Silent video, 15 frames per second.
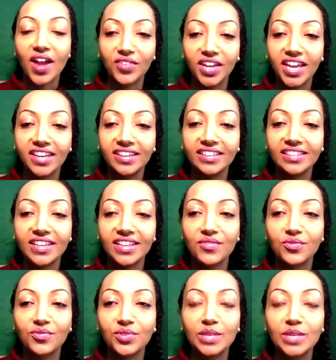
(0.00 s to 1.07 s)
Africanity
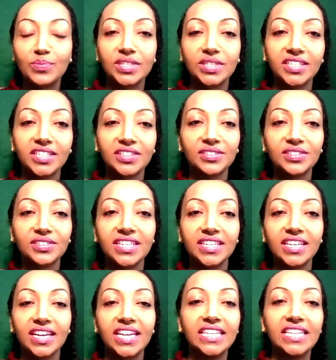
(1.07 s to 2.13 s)
Love really particularly
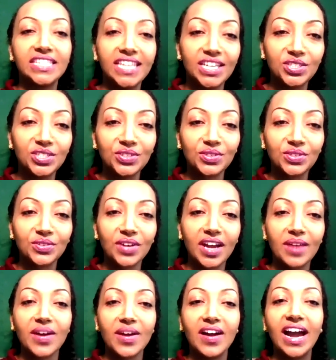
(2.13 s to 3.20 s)
intentional
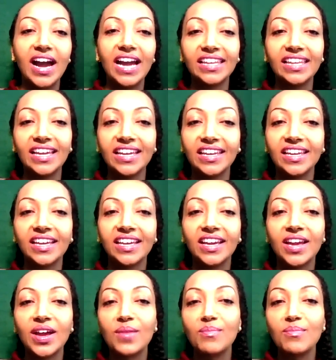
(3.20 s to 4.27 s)
about highlighting
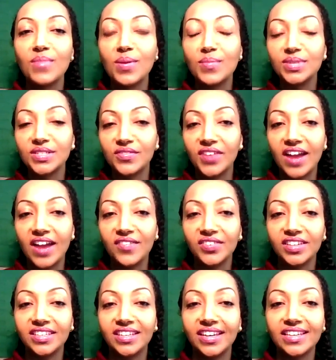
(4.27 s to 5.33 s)
members of the
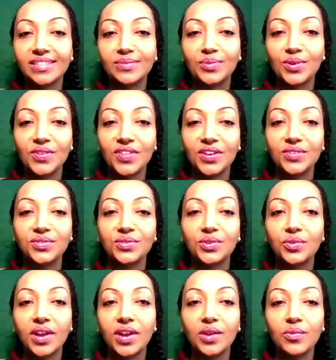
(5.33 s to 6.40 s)
African diaspora that are
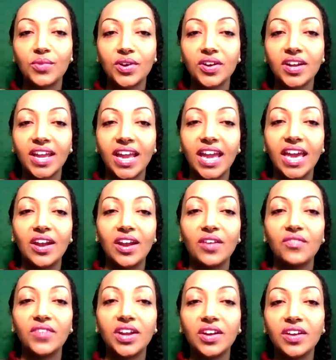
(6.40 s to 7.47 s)
doing great work and
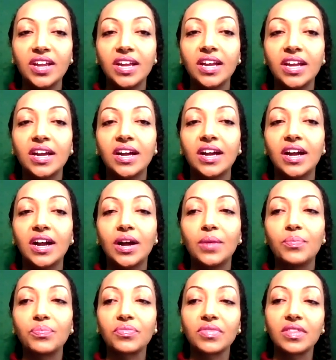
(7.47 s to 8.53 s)
are very
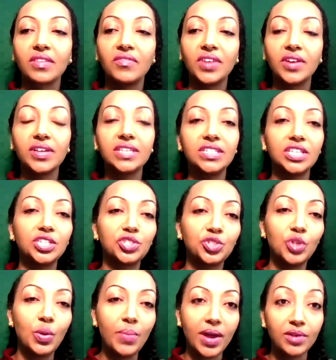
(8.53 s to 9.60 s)

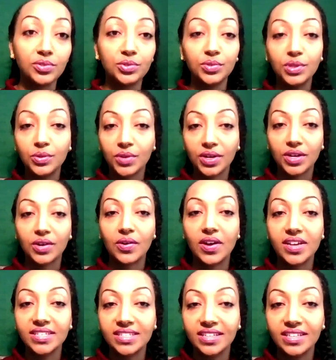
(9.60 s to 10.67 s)
intentional about doing work
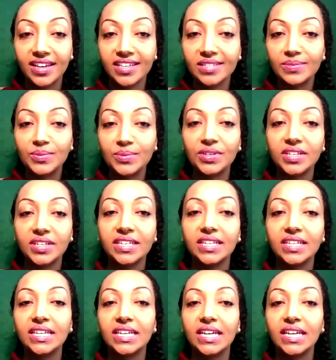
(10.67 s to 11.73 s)
across the diaspora
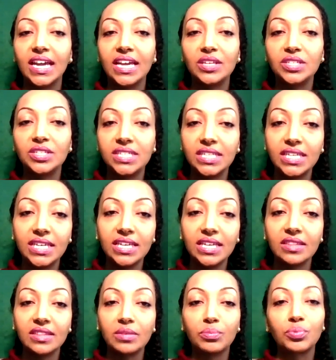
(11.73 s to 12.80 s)
and
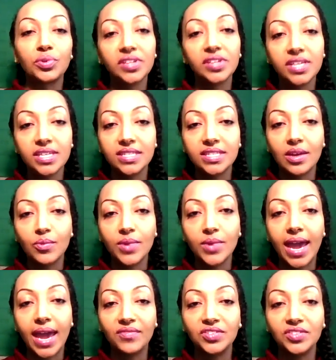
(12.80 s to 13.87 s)
seeing the brilliance that we
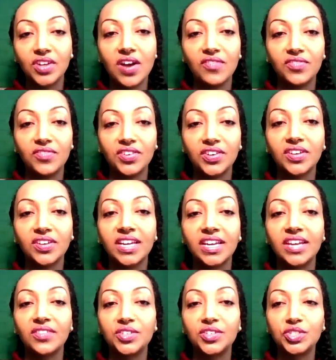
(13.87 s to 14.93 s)
have to offer,
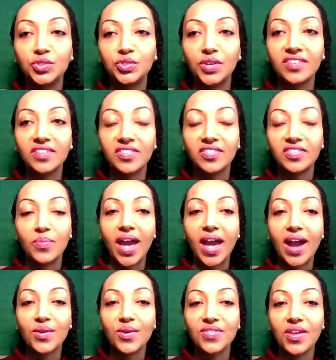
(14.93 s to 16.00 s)
the strength and the
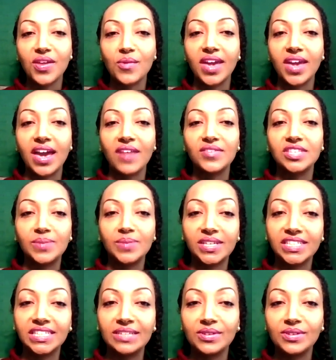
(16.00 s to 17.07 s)
power that we have,
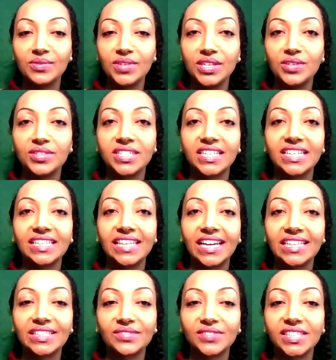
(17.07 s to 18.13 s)
especially when we use it
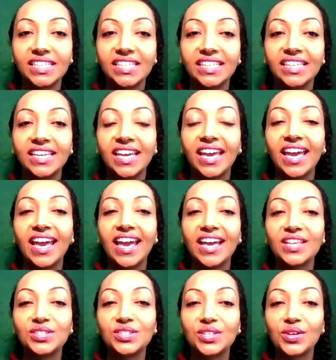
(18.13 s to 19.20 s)
collectively.
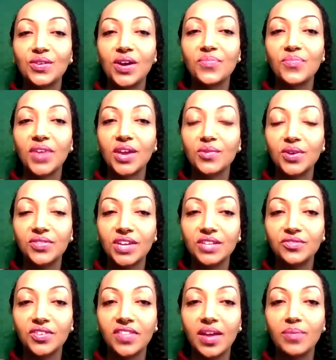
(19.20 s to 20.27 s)
And so, Anwar,
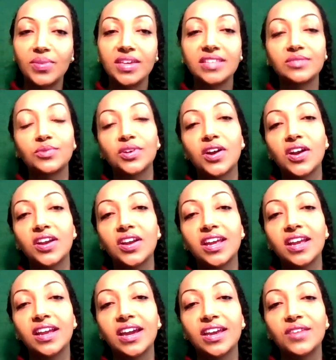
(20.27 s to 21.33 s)
thanks for that piece
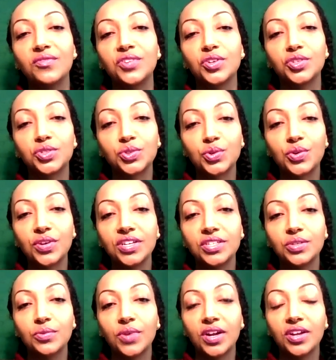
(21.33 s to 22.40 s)
regarding kind of your story
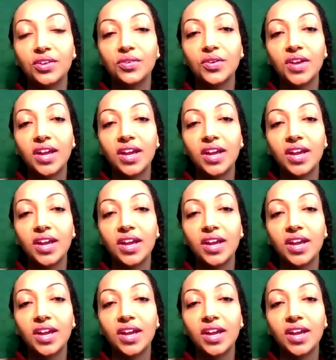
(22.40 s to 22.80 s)
to where you